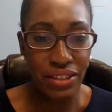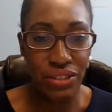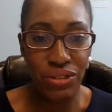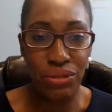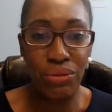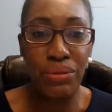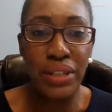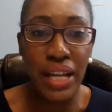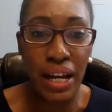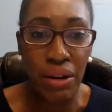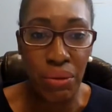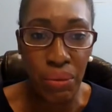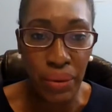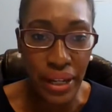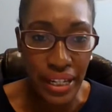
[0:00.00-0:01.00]
Do
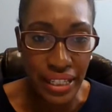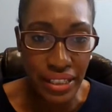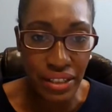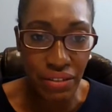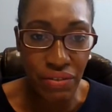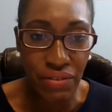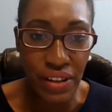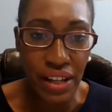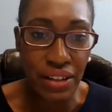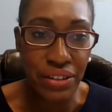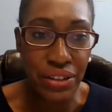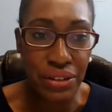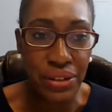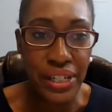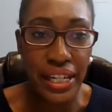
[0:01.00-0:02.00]
not wait to file
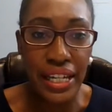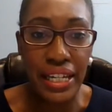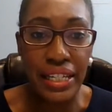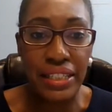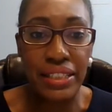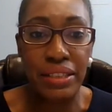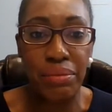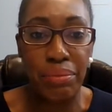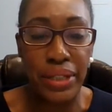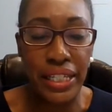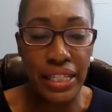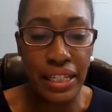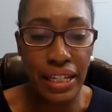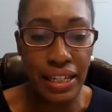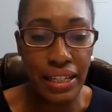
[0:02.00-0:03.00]
your case,
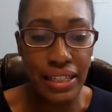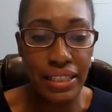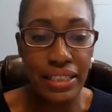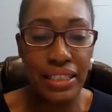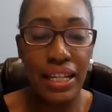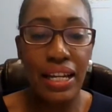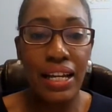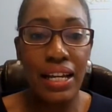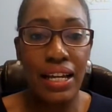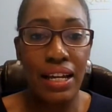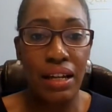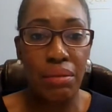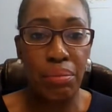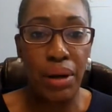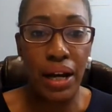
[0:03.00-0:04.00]
because
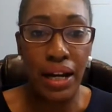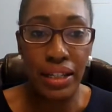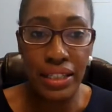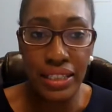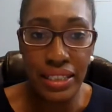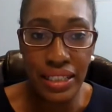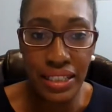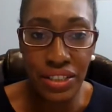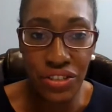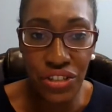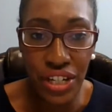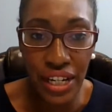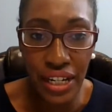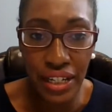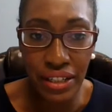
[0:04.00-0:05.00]
policies
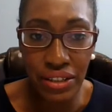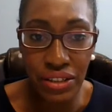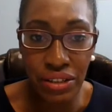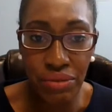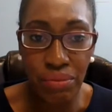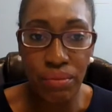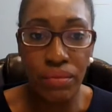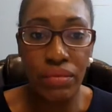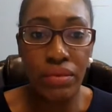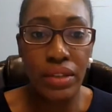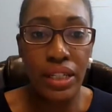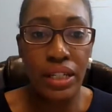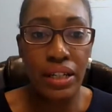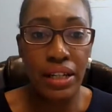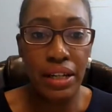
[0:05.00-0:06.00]
change,
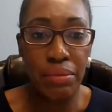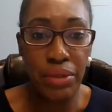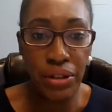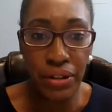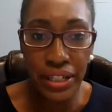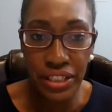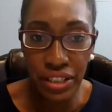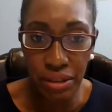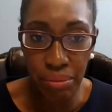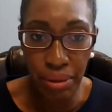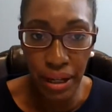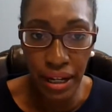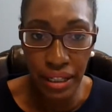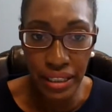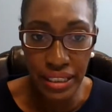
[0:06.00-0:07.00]
immigration
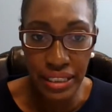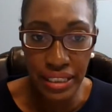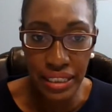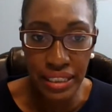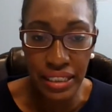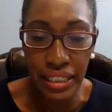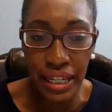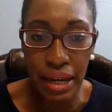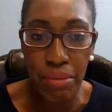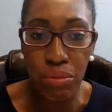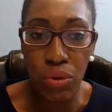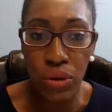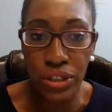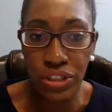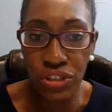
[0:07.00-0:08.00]
policies get
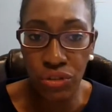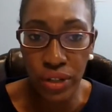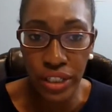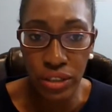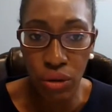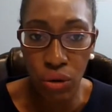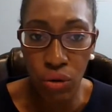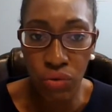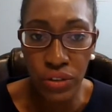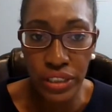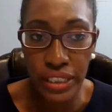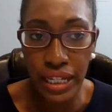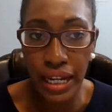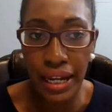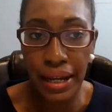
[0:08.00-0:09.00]
more strict over
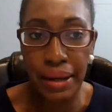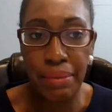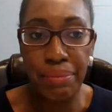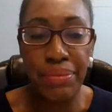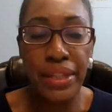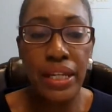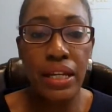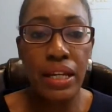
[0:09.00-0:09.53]
time,